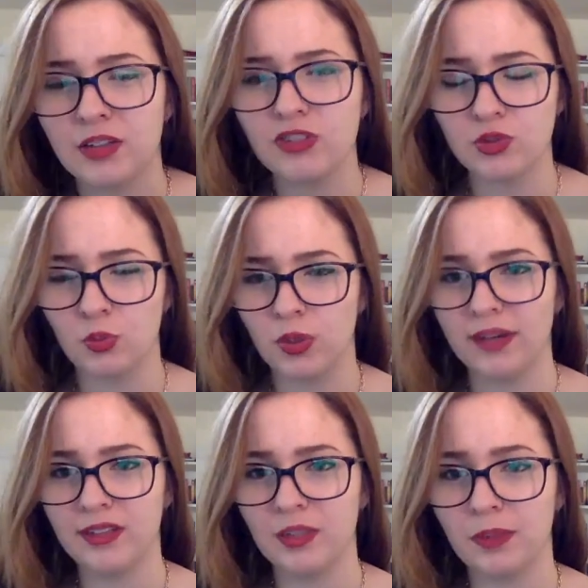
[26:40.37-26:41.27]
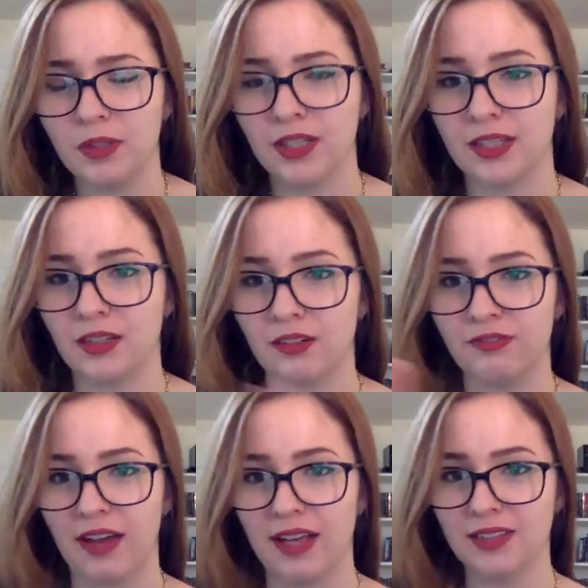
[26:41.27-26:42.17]
used wood to build like their
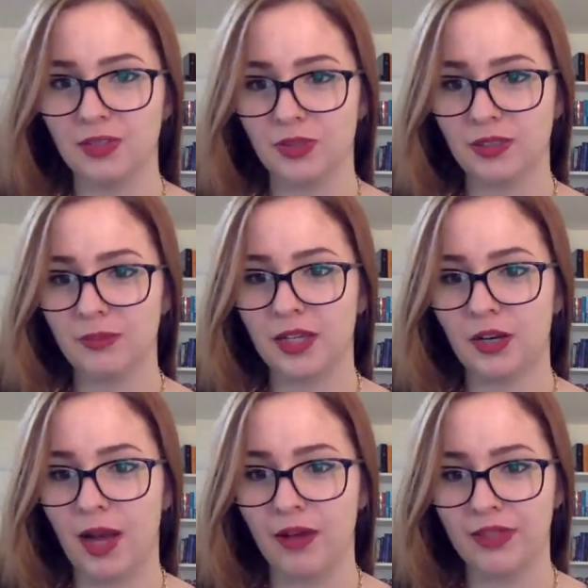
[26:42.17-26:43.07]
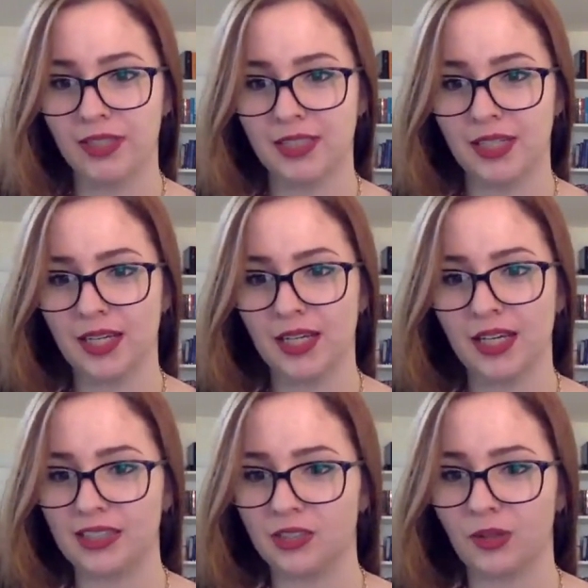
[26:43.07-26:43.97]
fence or something around the city,
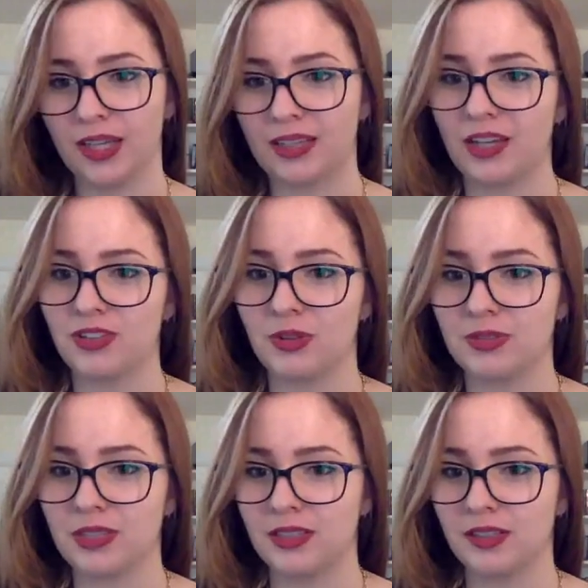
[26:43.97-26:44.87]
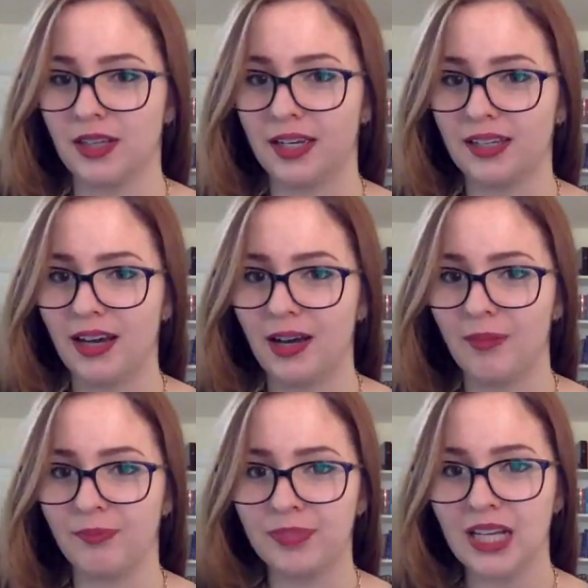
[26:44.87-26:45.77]
and so like that shows that they're like I
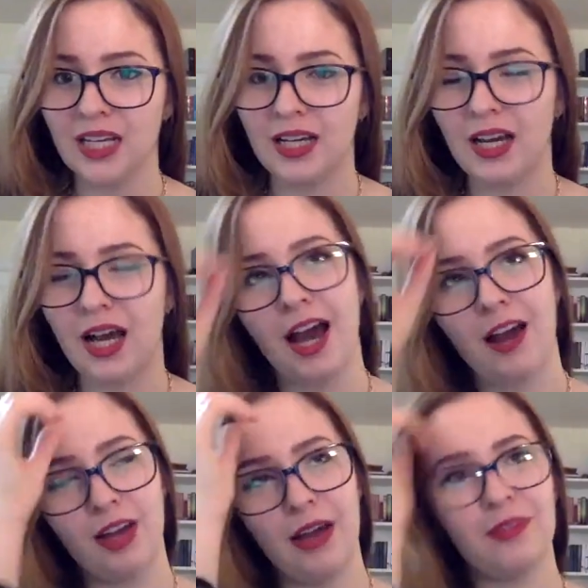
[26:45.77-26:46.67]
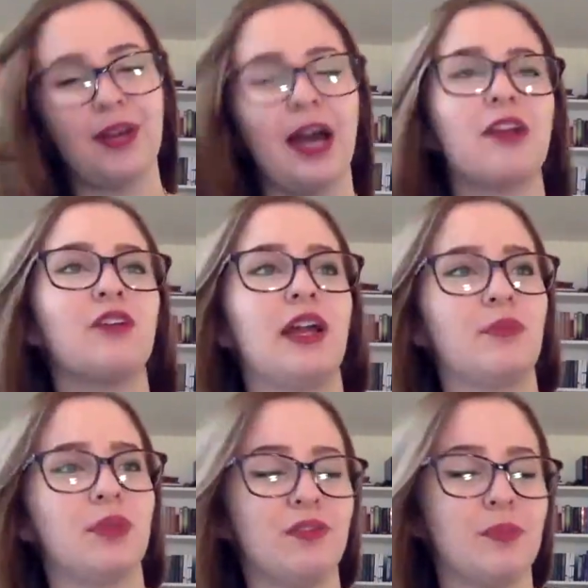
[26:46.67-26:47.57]
don't know if that
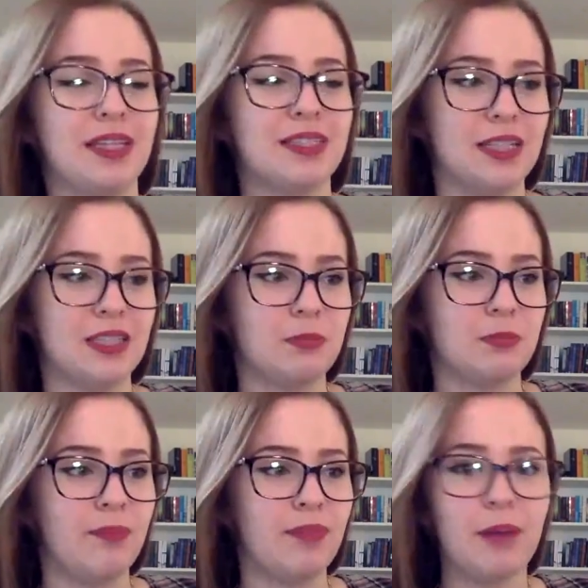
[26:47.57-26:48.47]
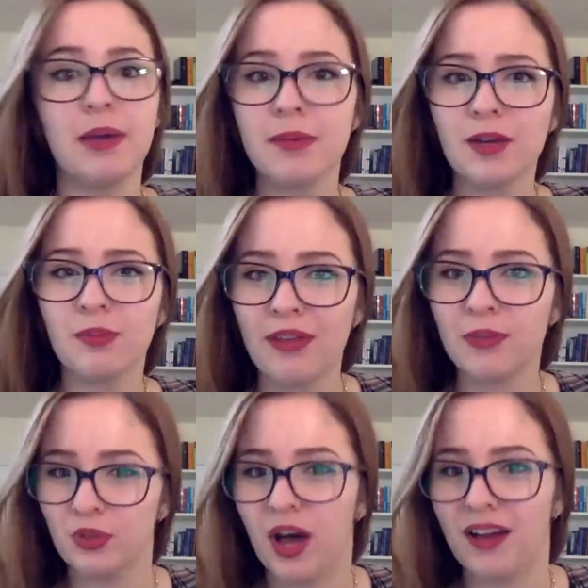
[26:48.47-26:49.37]
would even make sense, but maybe around the
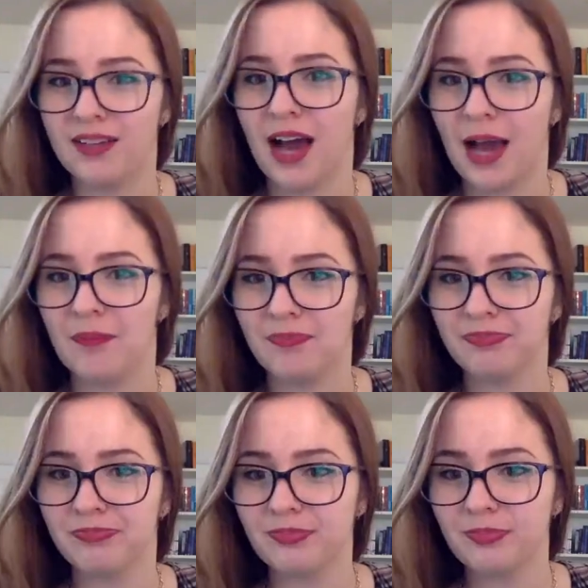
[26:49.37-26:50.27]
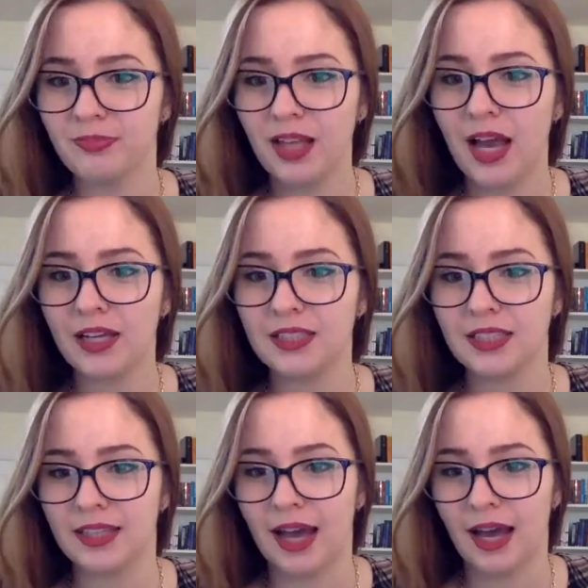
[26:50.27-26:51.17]
Mulan time, I could
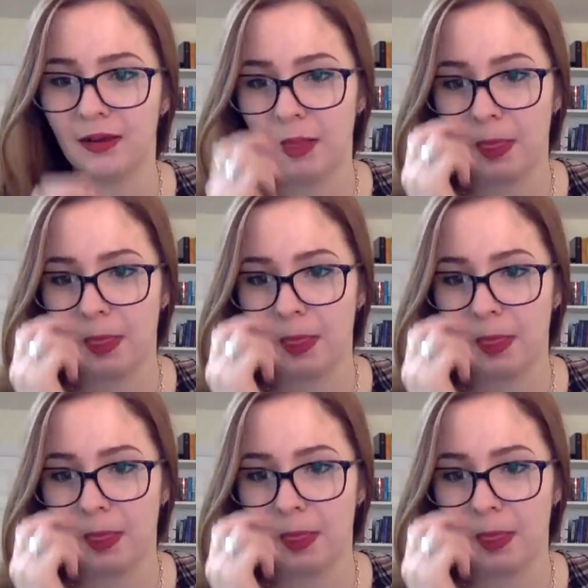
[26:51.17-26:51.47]
see that.